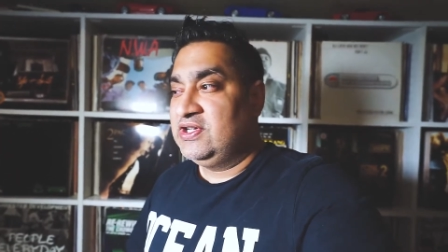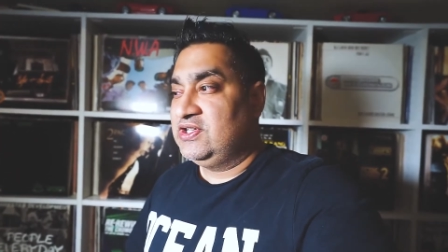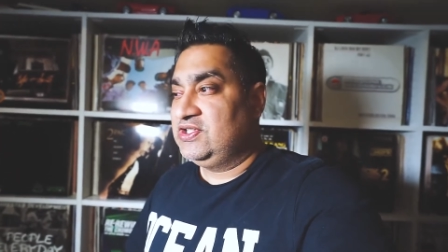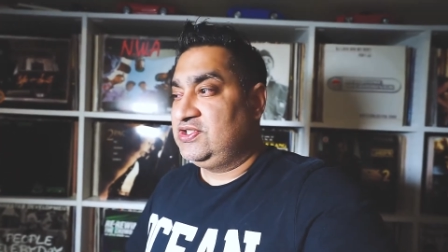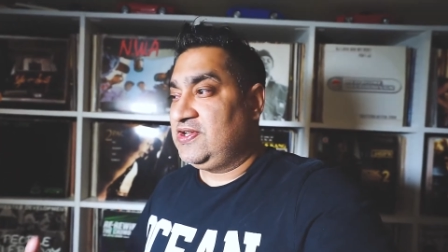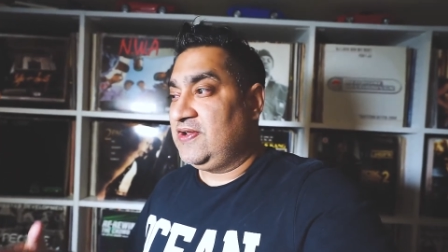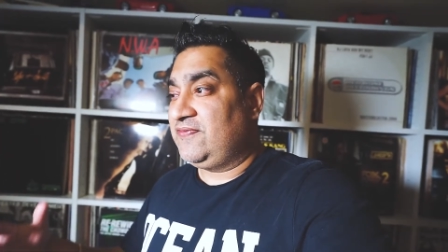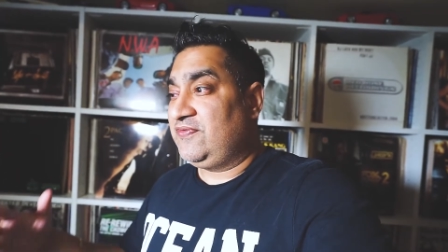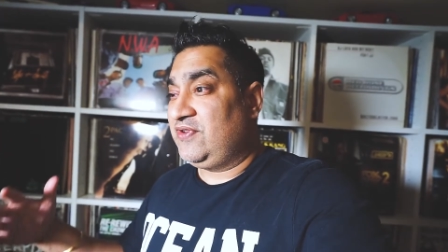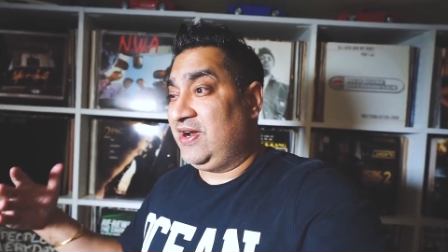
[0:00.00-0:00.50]

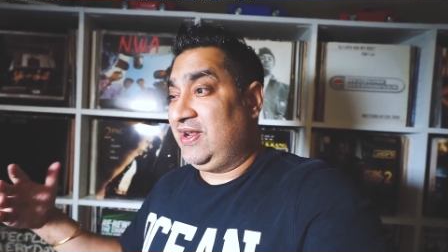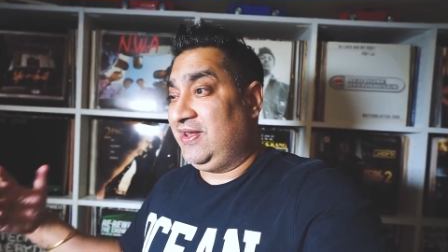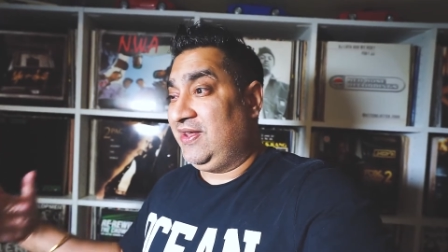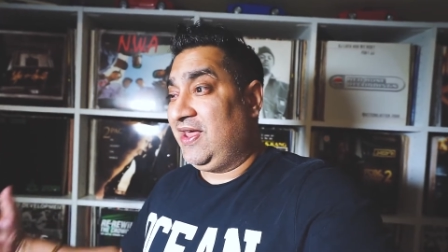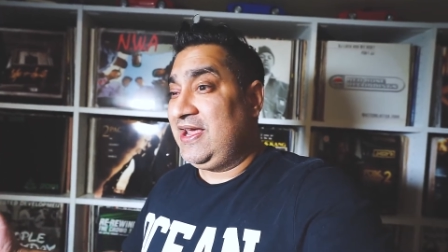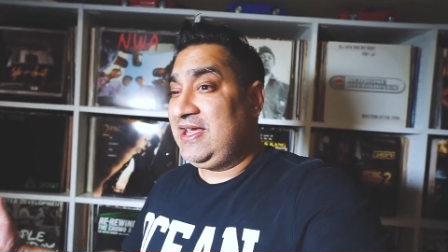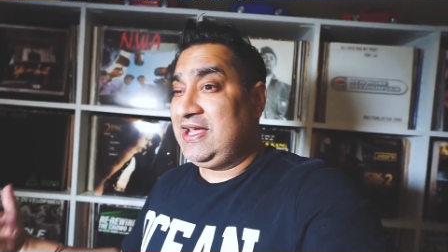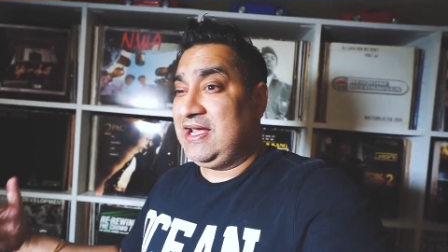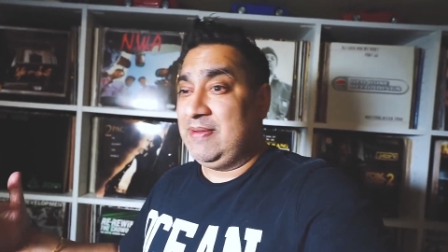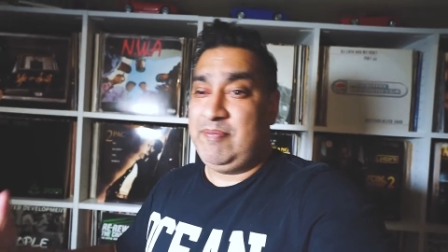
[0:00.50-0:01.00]
stuff that I
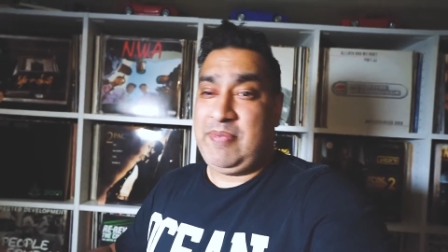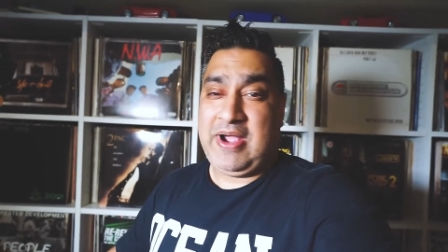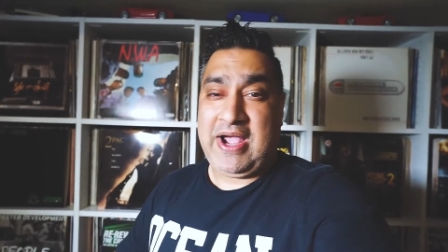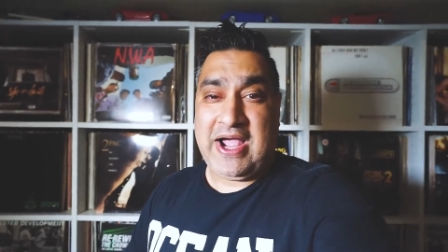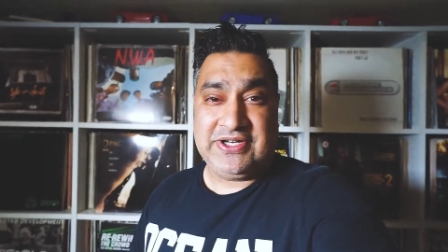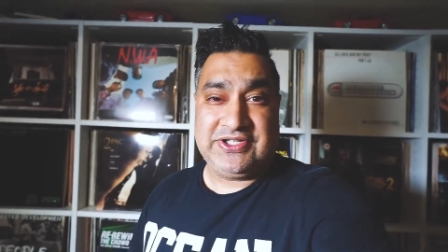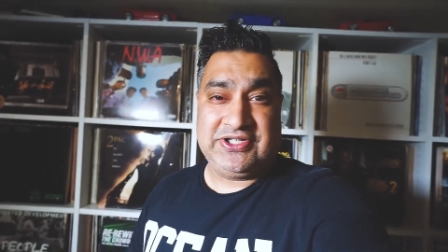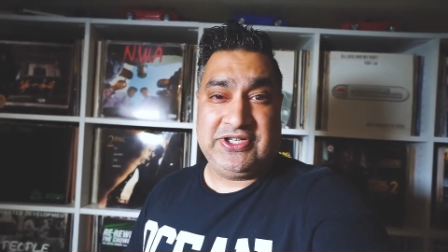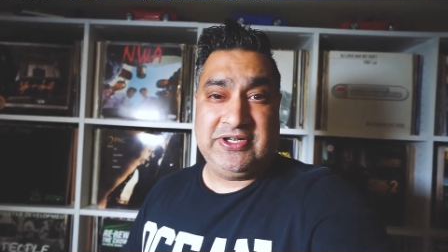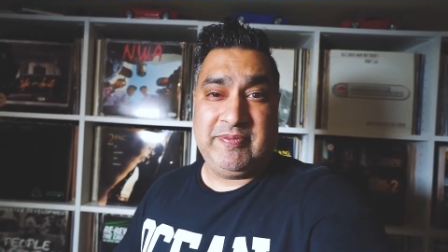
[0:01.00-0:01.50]
like, I'm
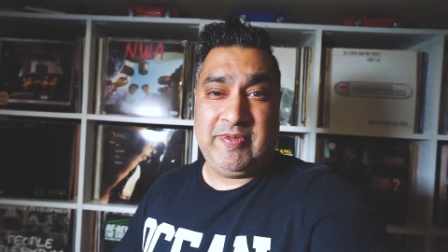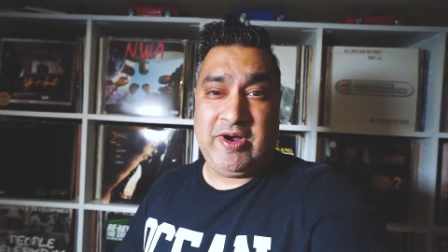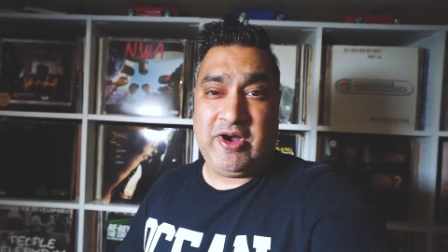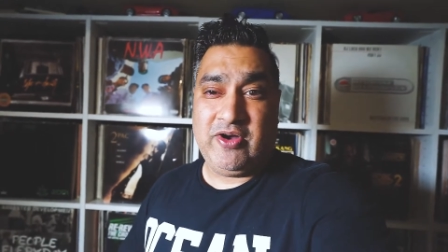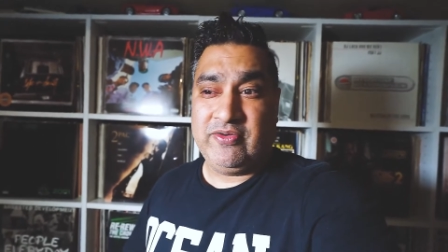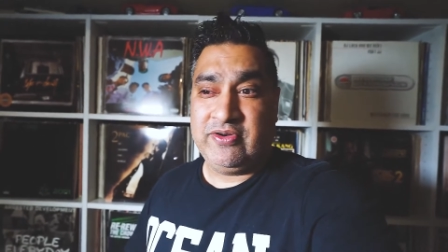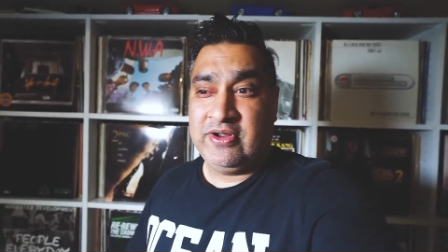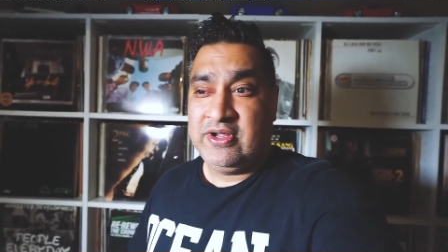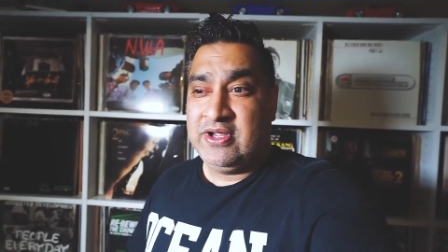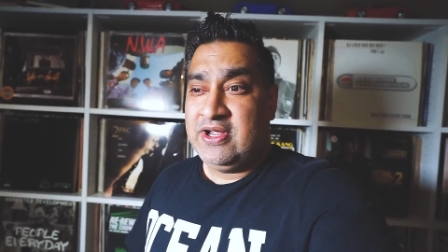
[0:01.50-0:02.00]
passionate
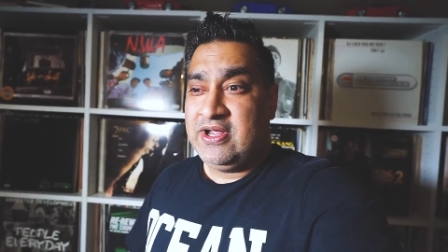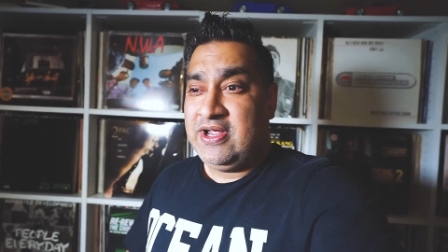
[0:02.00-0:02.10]
about,